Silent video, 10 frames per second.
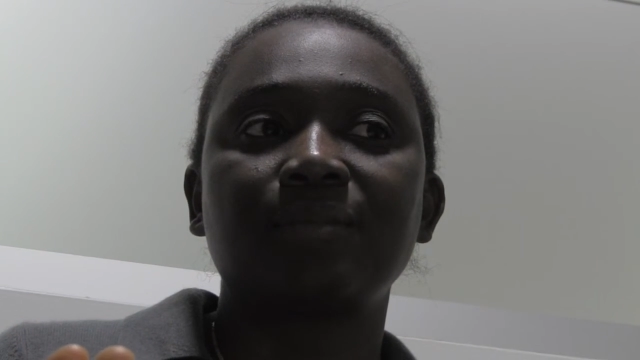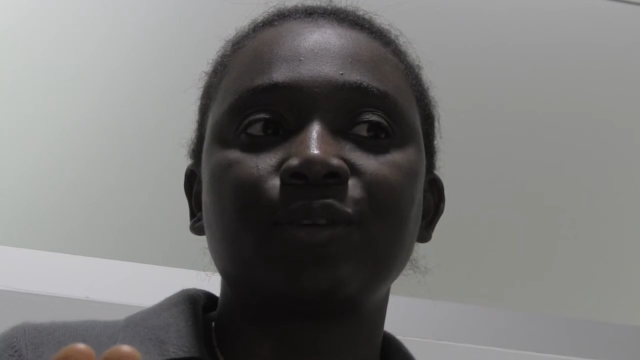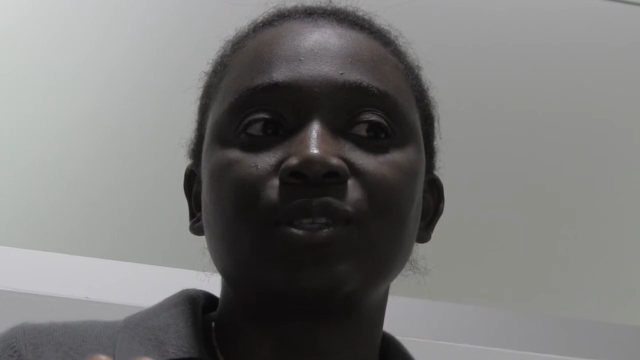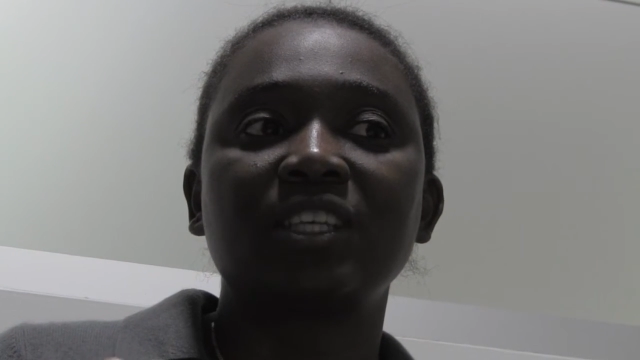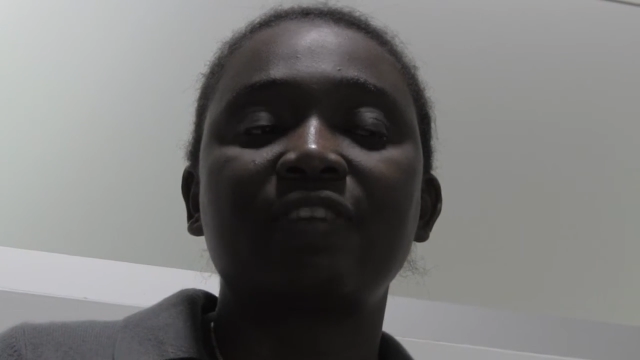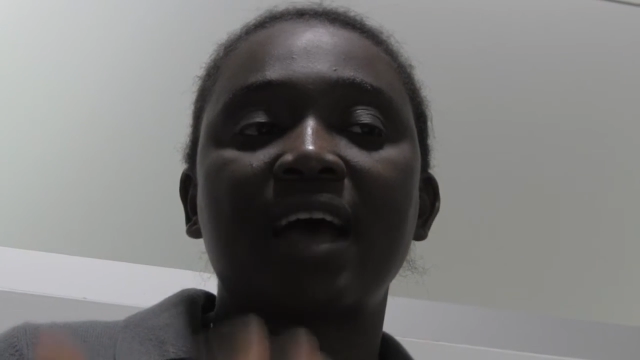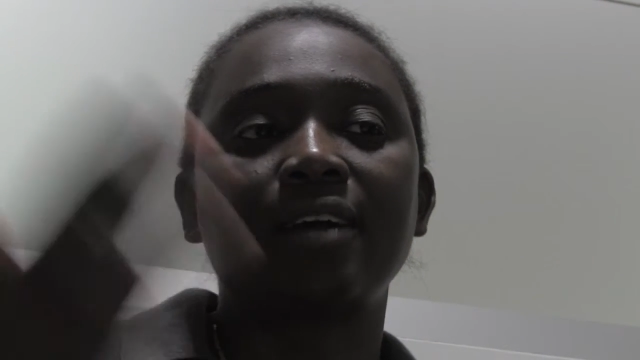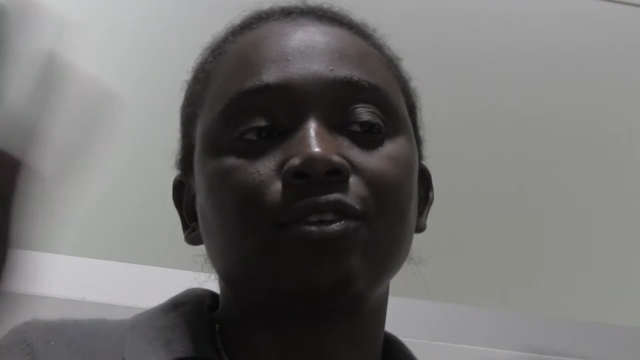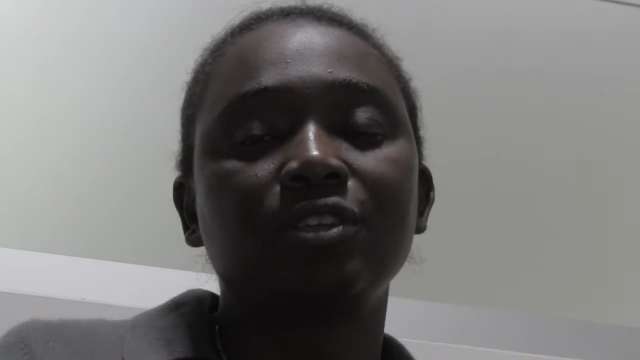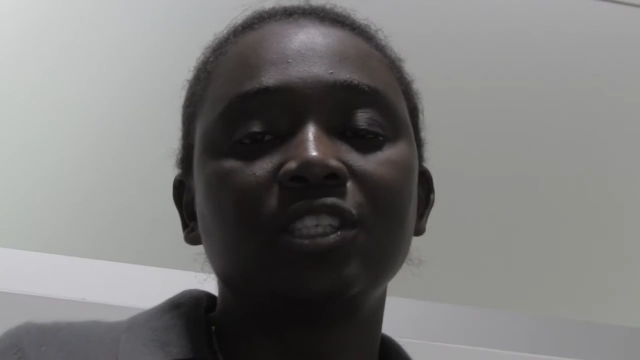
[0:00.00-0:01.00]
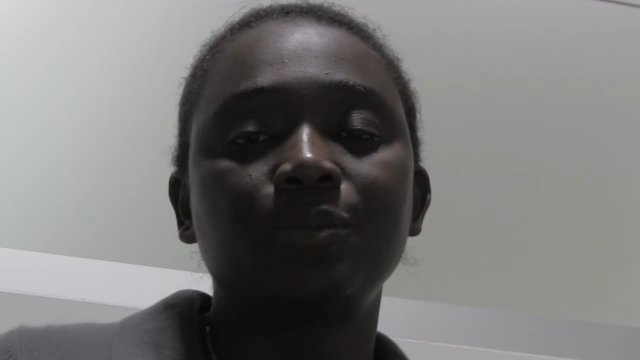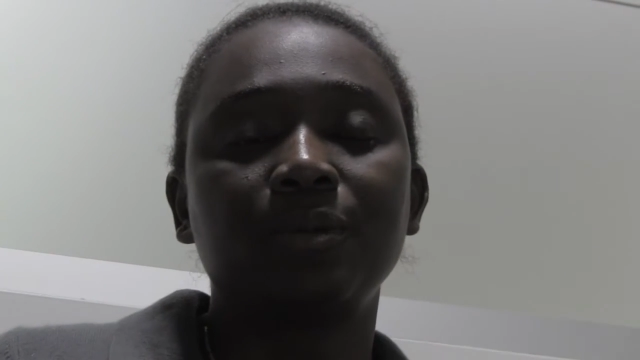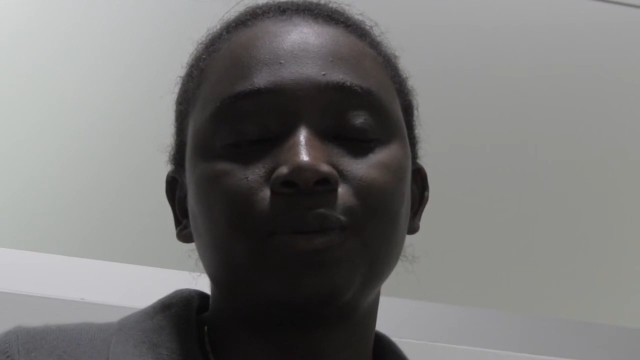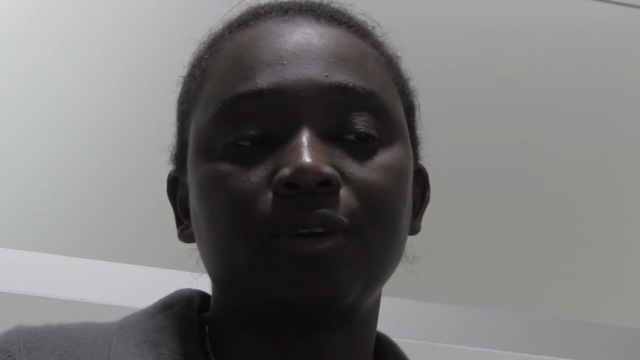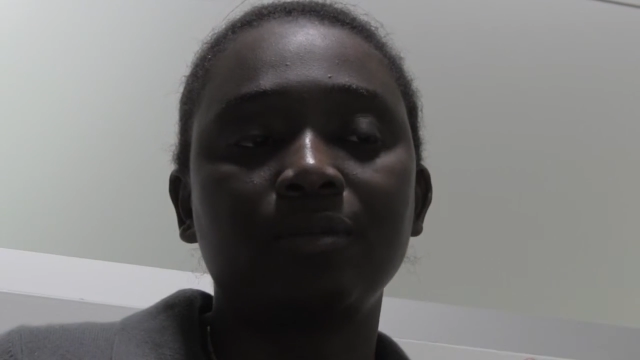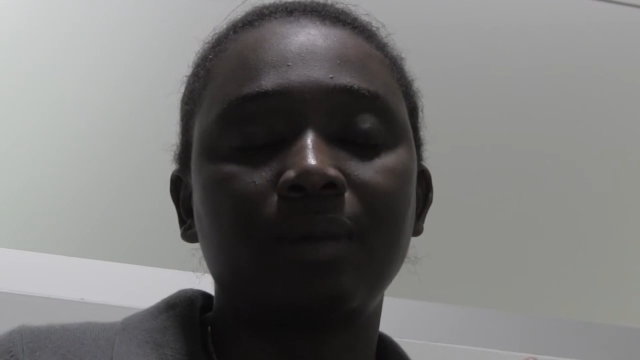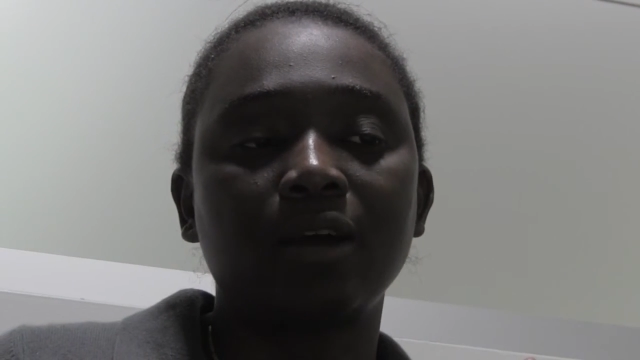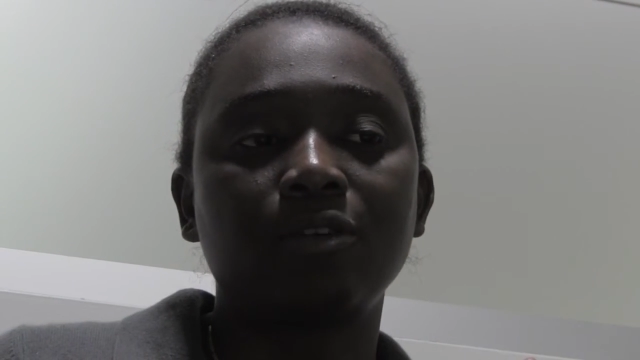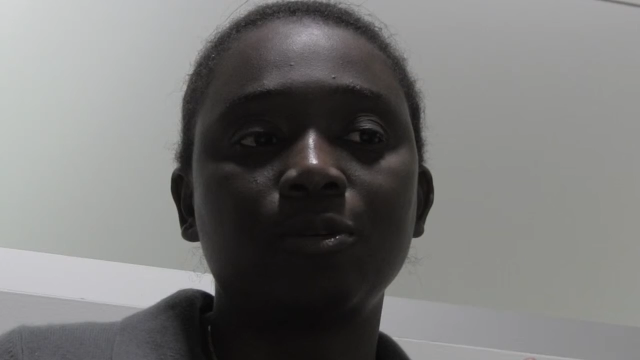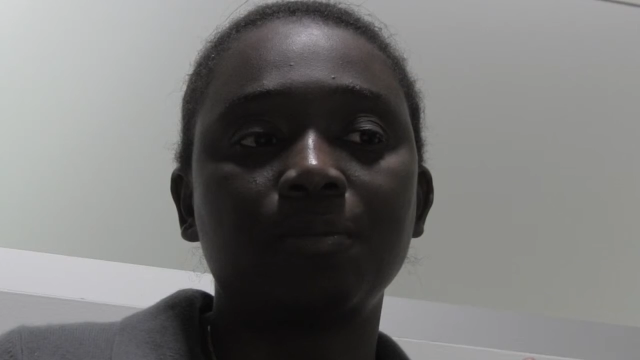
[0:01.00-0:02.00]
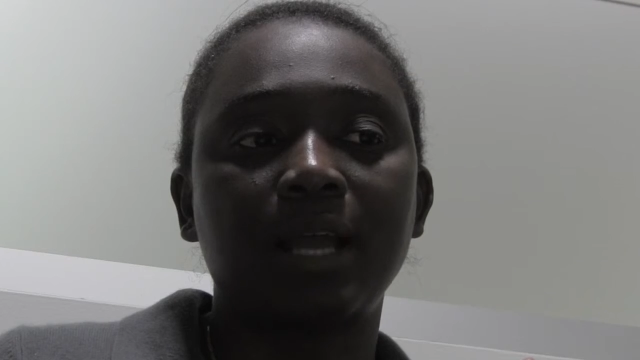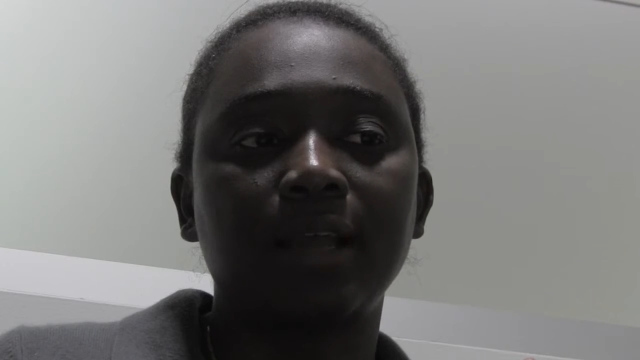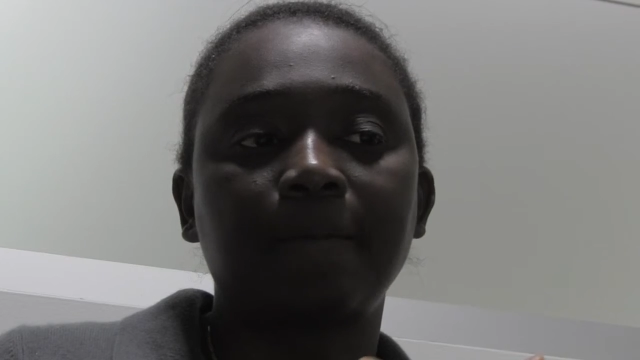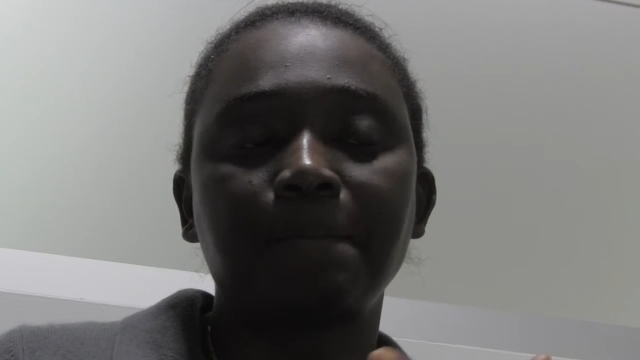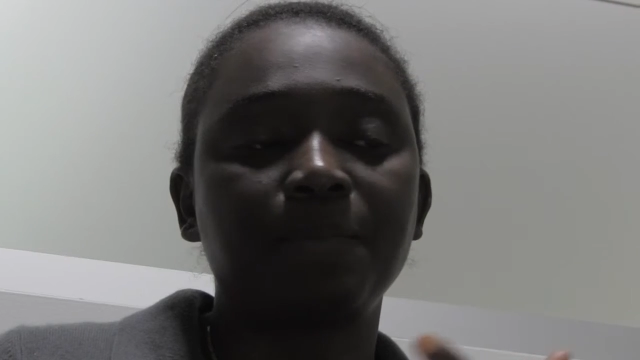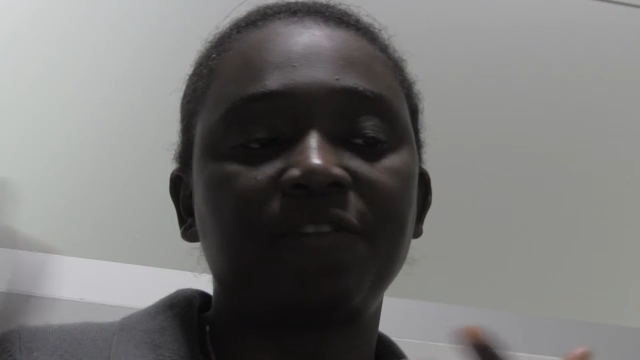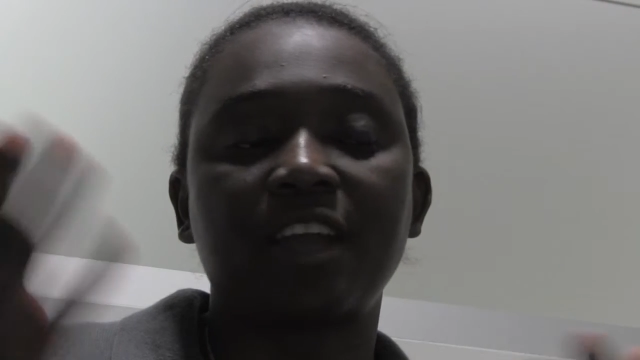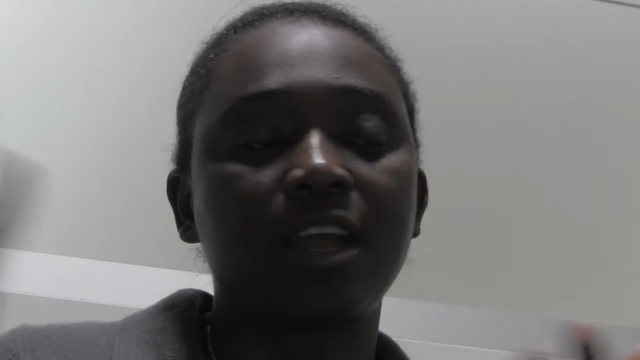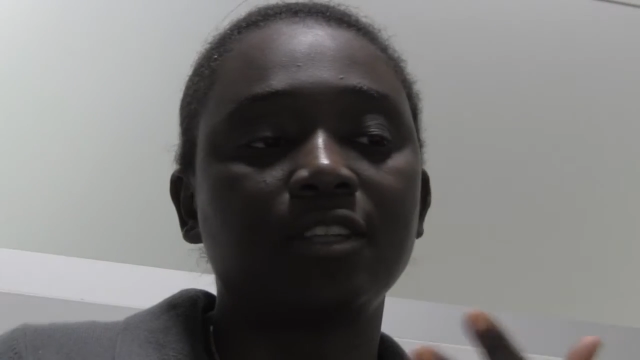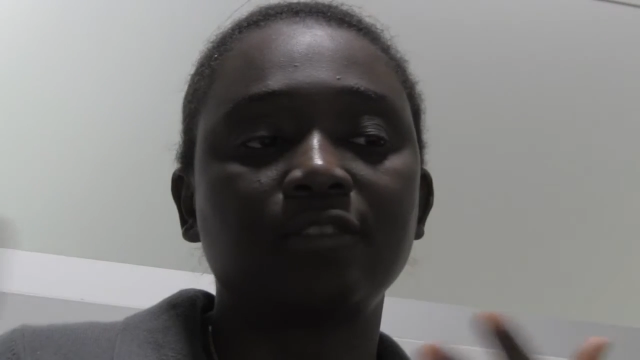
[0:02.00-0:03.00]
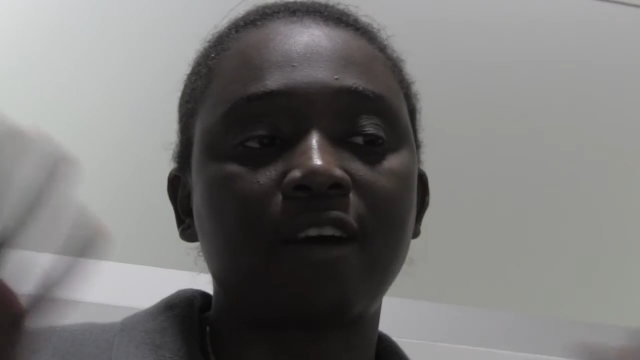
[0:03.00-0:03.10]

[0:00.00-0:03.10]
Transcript: Because if I had all these people back home, like friends,